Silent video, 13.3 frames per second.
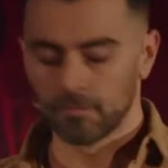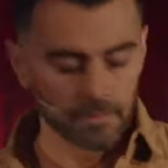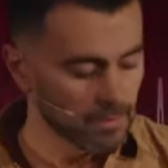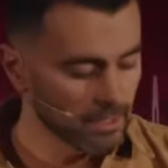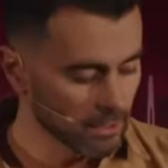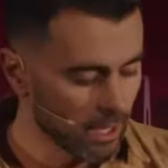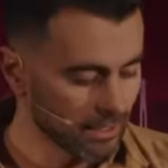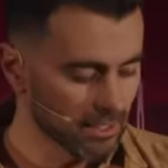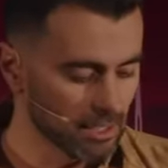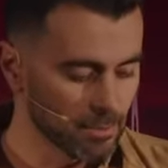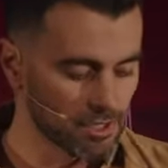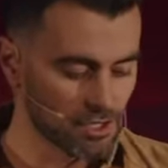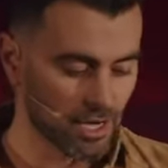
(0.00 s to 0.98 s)
They're likely
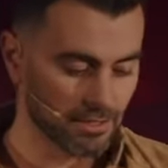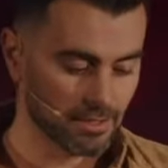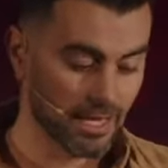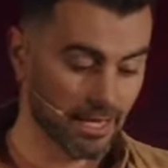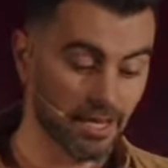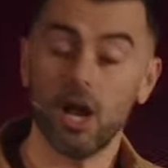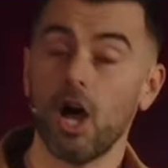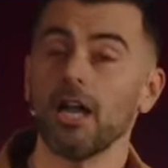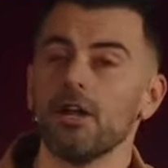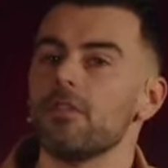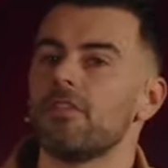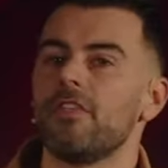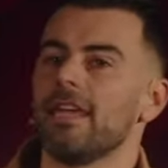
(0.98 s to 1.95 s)
to be shut down. And I
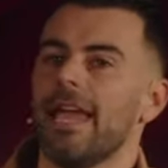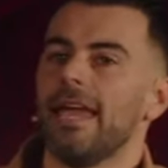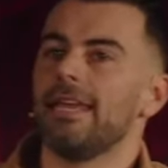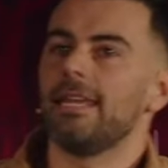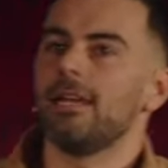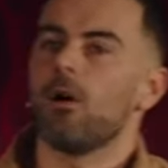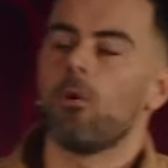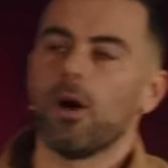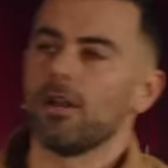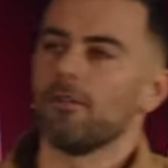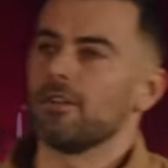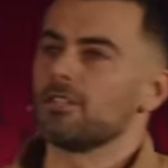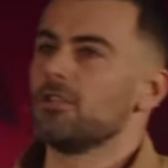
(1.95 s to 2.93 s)
don't think any one
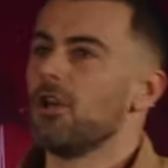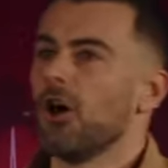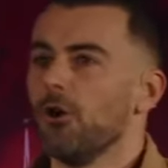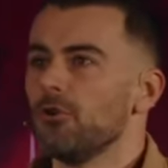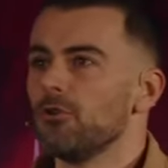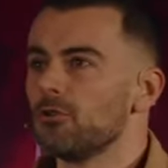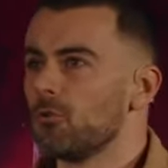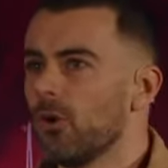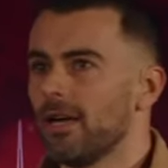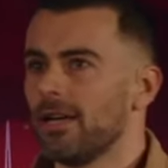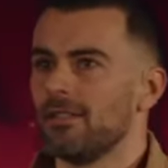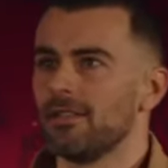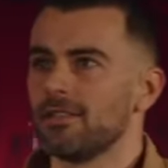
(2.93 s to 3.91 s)
of us knows
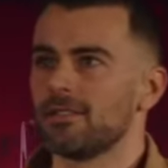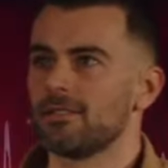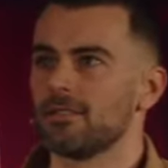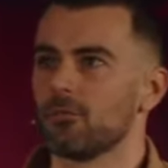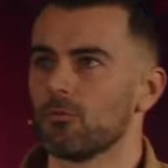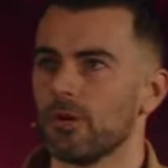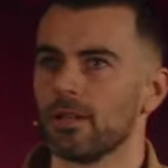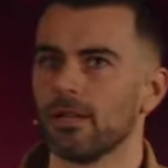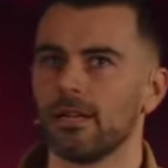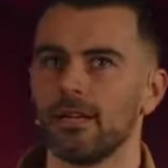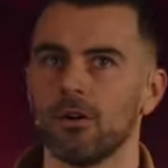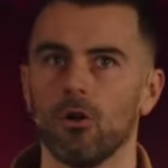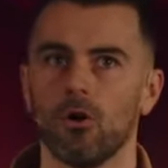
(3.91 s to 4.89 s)
where this
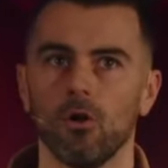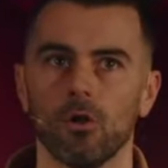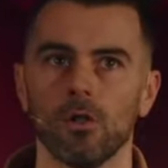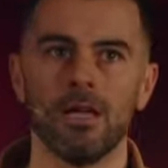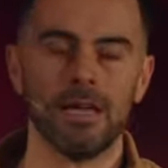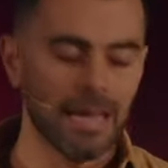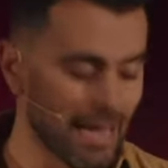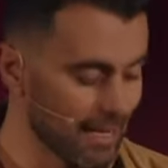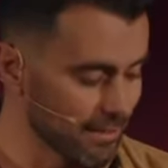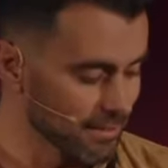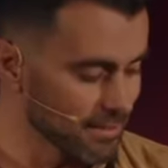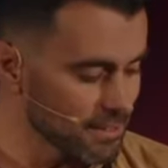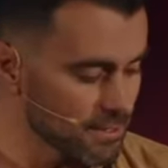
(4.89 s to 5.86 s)
really all
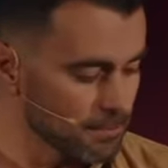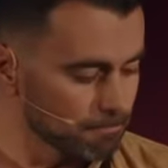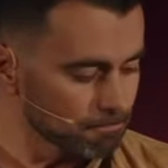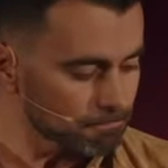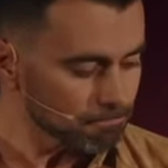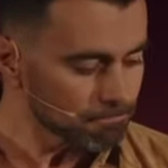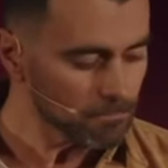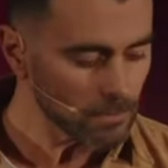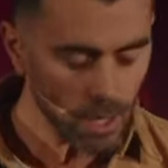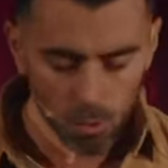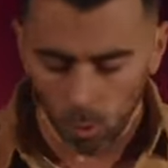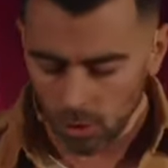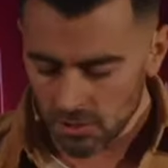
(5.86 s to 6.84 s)
ends.
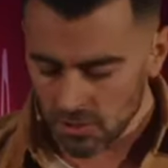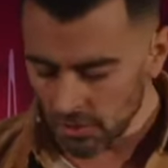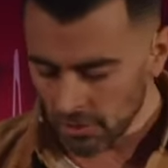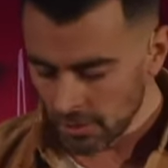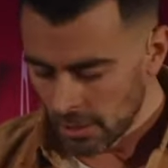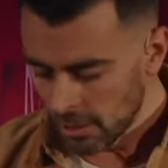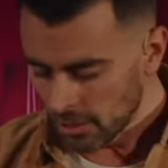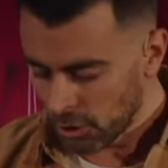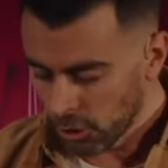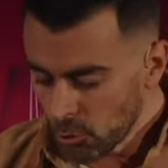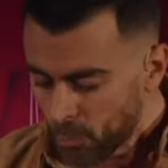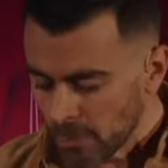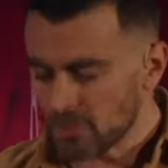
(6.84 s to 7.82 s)
Was the
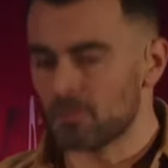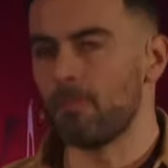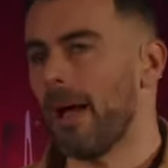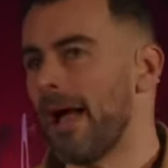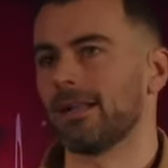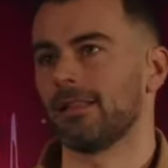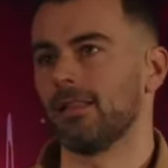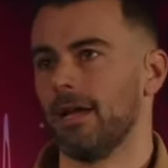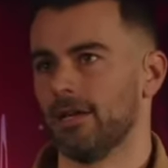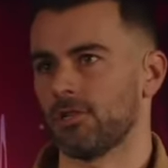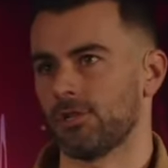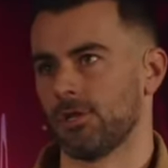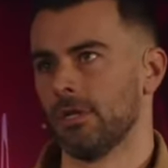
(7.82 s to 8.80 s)
Cooper's
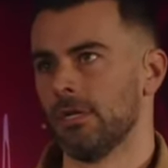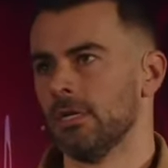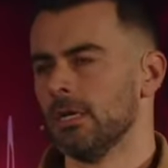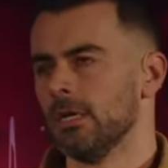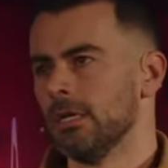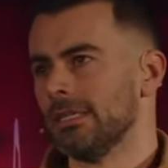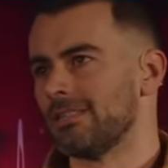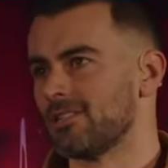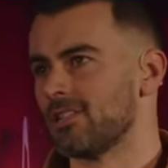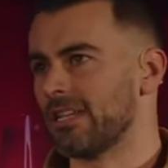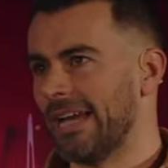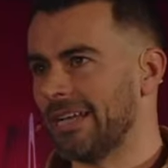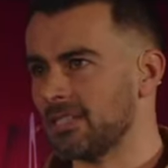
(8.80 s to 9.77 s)
backlash just
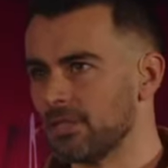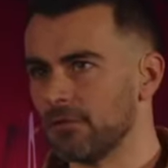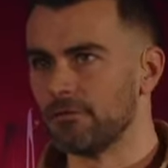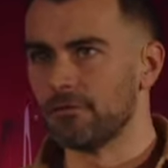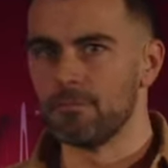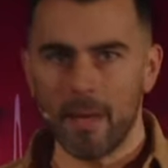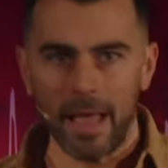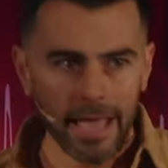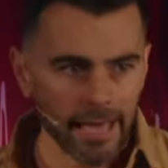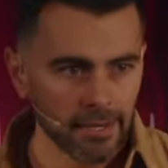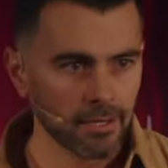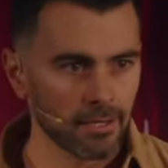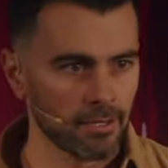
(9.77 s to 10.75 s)
a case of
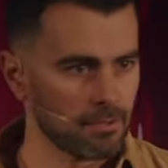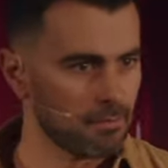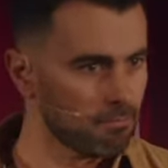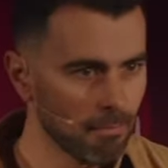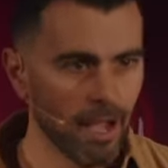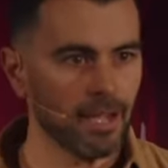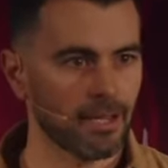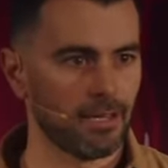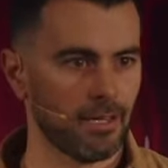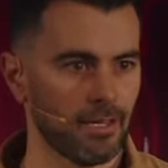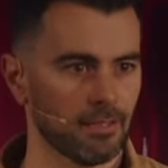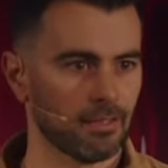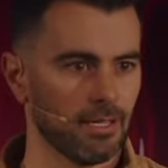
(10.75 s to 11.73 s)
bad
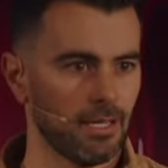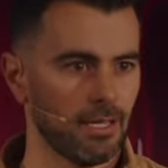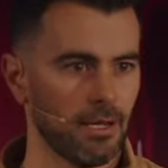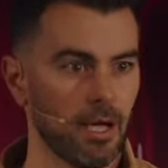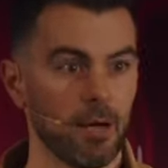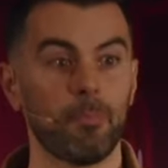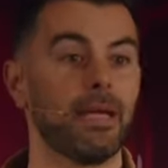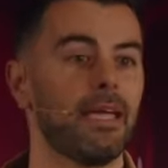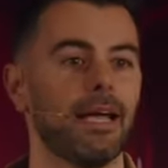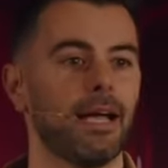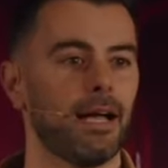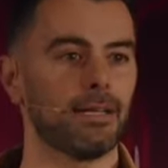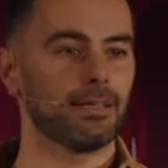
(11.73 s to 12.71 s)
marketing, uh, a
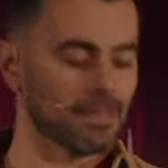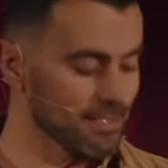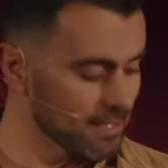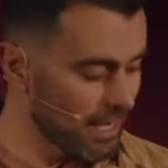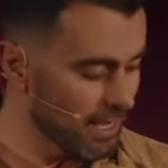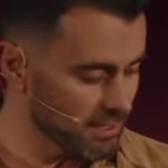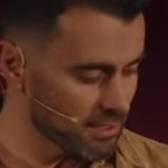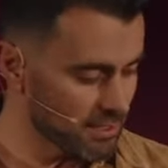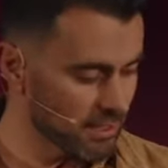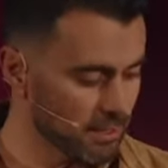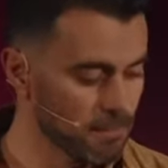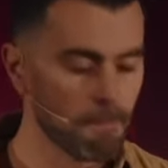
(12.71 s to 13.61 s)
PR disaster?